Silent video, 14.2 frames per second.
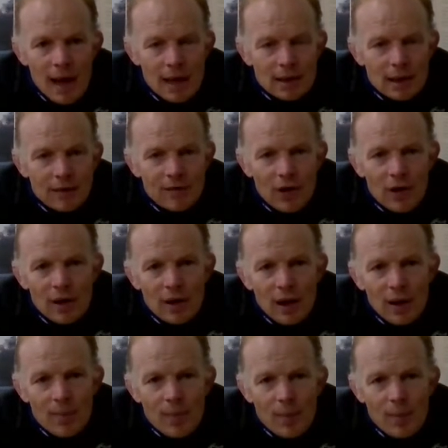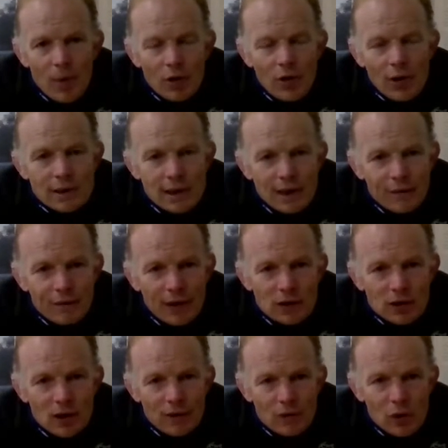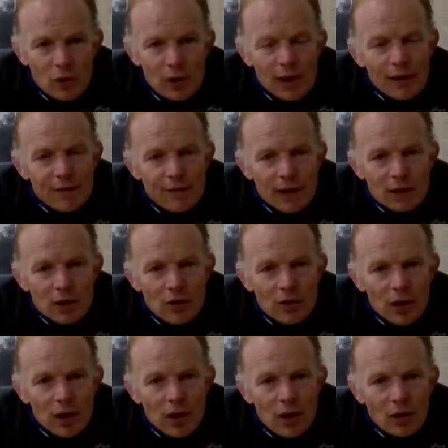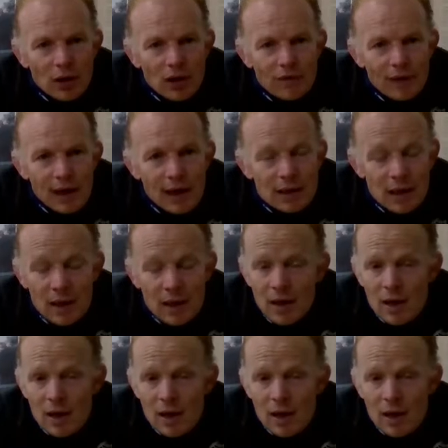has a very moderating effect, sort of cooling effect on the vineyard.